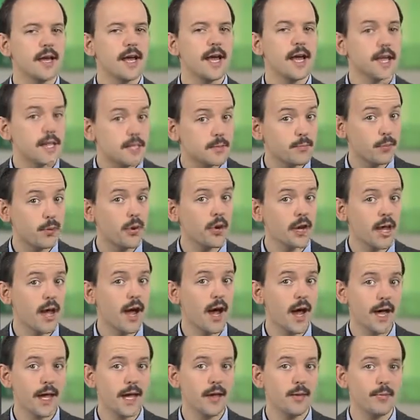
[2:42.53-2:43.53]
It's pretty
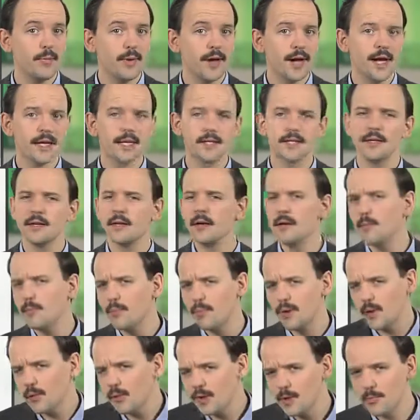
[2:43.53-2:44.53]
high impact,
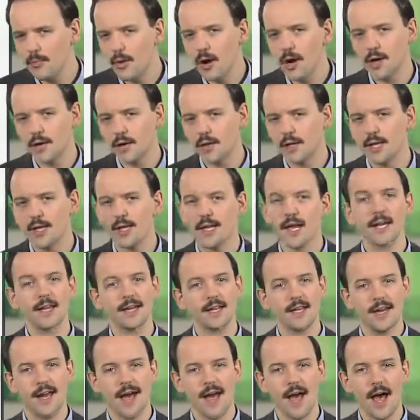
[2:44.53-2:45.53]
but only moderately
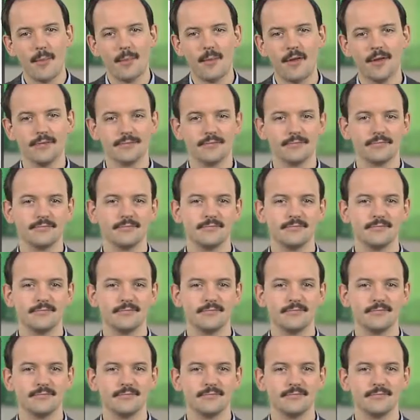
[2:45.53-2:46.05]
likely to happen.